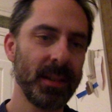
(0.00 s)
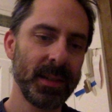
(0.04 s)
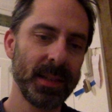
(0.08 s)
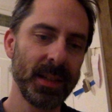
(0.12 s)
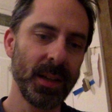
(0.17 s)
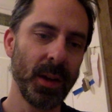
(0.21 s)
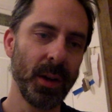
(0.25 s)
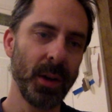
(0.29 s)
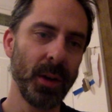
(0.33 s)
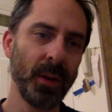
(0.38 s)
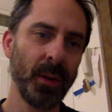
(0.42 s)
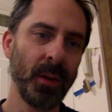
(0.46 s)

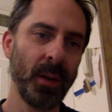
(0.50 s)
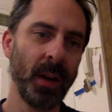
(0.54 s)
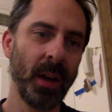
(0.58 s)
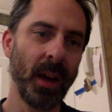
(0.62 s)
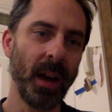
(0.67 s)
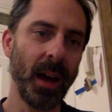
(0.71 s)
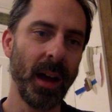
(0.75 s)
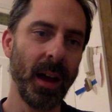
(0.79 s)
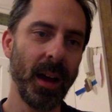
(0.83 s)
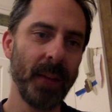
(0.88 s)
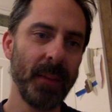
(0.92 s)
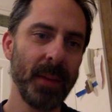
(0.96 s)
So
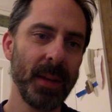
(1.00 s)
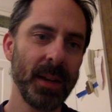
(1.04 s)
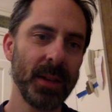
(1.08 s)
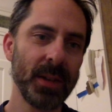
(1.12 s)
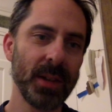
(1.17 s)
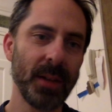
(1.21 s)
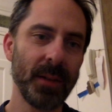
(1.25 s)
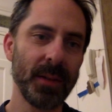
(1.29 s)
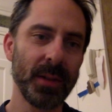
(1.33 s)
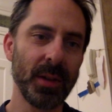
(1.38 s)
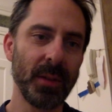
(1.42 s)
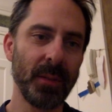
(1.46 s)
I'm in a
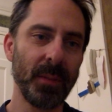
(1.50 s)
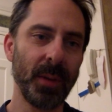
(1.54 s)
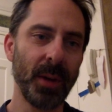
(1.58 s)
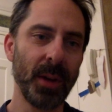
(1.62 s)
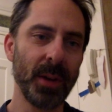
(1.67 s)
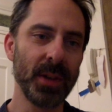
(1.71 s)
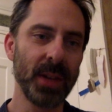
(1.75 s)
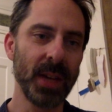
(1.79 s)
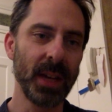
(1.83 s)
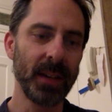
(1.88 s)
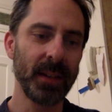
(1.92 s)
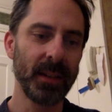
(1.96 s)
JavaScript
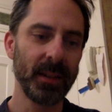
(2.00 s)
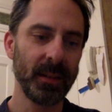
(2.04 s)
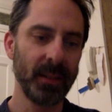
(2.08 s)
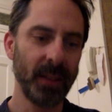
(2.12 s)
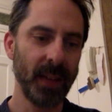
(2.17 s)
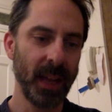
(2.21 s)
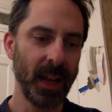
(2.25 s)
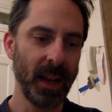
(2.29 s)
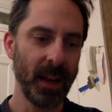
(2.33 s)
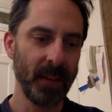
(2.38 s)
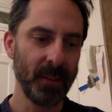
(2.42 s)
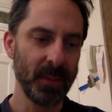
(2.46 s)
project,
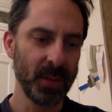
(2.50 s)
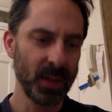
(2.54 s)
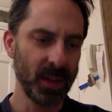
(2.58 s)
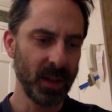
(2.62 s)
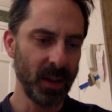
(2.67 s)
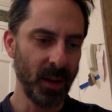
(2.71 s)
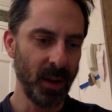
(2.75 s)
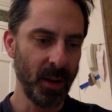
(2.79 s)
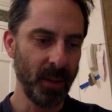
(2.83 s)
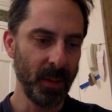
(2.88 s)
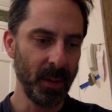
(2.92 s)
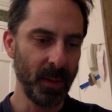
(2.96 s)
and I'm just
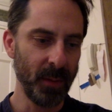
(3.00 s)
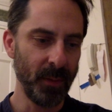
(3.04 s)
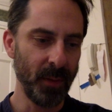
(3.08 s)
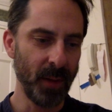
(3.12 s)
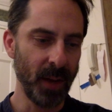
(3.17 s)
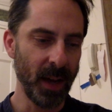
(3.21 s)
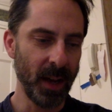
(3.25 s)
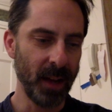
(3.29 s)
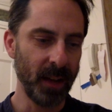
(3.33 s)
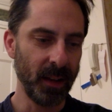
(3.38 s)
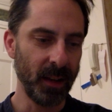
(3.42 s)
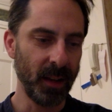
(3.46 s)
going to open a
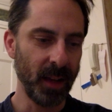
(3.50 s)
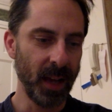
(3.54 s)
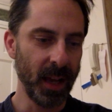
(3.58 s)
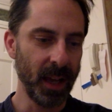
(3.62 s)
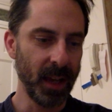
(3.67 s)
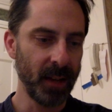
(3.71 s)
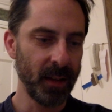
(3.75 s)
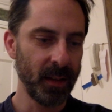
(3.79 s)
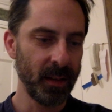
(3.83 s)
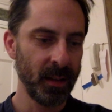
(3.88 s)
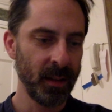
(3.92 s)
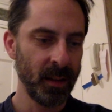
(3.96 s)
file. I
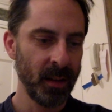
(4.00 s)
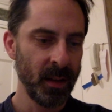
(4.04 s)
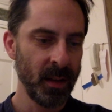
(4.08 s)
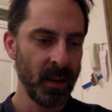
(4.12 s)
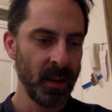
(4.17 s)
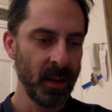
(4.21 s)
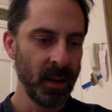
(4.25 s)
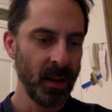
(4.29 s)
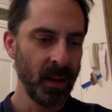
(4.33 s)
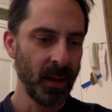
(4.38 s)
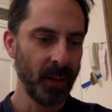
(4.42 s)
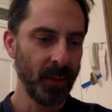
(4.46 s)

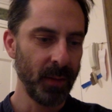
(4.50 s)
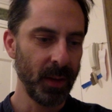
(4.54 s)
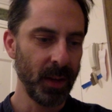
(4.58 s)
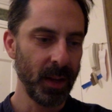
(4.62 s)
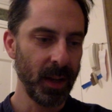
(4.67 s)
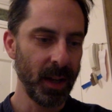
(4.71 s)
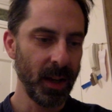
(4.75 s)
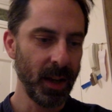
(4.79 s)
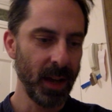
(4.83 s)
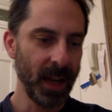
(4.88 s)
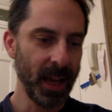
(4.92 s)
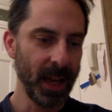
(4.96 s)
feel
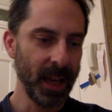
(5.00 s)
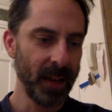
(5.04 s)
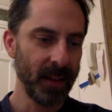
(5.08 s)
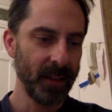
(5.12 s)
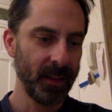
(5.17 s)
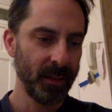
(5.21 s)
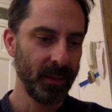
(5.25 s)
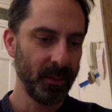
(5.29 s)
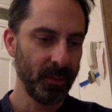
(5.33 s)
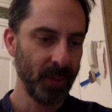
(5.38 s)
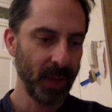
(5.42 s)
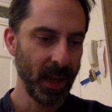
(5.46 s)
like I
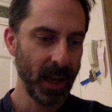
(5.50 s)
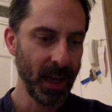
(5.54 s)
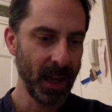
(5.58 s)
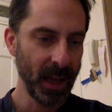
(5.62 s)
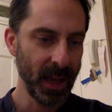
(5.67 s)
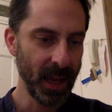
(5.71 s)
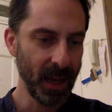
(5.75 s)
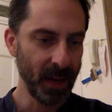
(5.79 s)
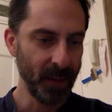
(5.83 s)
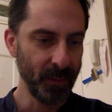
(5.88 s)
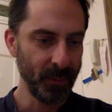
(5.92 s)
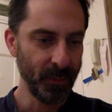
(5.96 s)

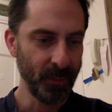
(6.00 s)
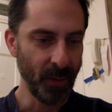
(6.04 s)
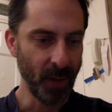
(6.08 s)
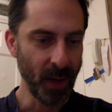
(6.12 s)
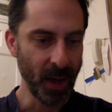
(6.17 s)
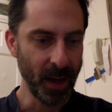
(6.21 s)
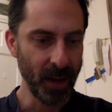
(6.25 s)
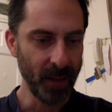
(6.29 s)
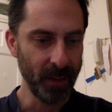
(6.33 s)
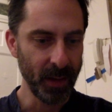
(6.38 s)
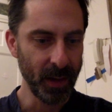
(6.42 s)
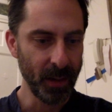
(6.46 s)
had a
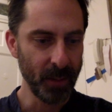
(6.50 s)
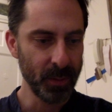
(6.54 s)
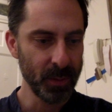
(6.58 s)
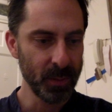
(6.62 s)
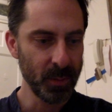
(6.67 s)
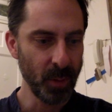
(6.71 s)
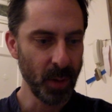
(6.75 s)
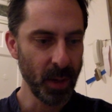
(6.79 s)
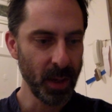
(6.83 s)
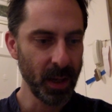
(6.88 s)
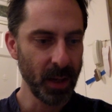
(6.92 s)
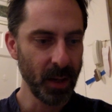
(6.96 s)
file that I
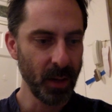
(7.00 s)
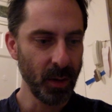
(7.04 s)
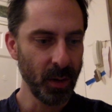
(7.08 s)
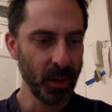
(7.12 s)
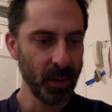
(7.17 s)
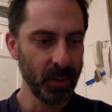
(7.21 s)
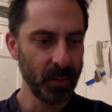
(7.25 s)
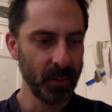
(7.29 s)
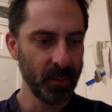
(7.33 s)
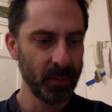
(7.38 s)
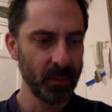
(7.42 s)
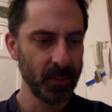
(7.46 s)
was working on.
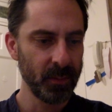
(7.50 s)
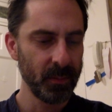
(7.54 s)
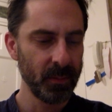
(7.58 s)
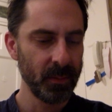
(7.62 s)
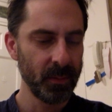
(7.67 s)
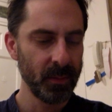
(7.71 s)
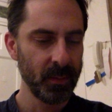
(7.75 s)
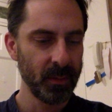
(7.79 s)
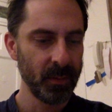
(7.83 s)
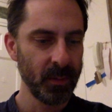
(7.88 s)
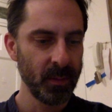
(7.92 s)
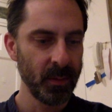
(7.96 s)

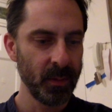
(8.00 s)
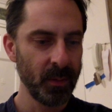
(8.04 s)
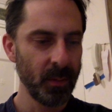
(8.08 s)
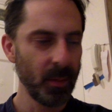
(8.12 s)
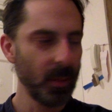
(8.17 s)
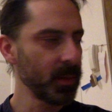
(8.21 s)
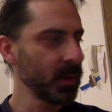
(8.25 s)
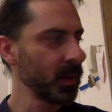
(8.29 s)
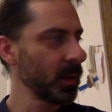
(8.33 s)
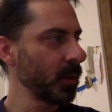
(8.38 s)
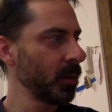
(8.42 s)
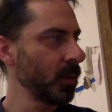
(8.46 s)

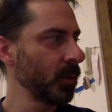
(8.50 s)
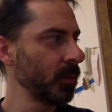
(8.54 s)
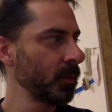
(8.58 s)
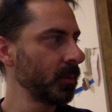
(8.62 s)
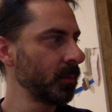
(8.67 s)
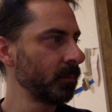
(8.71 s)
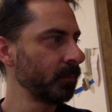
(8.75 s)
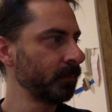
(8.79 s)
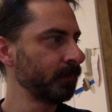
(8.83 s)
What was it called?